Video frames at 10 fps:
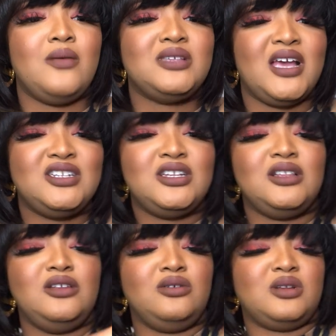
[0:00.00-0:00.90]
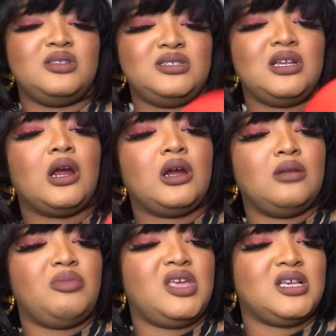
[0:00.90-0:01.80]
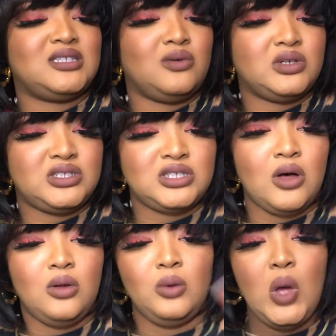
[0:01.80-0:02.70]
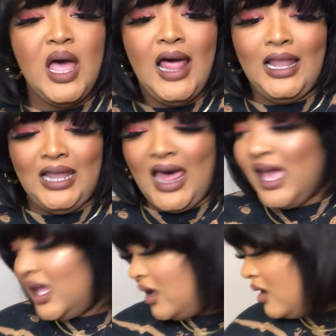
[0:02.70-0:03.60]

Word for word: And I was actually a little concerned because it was so light.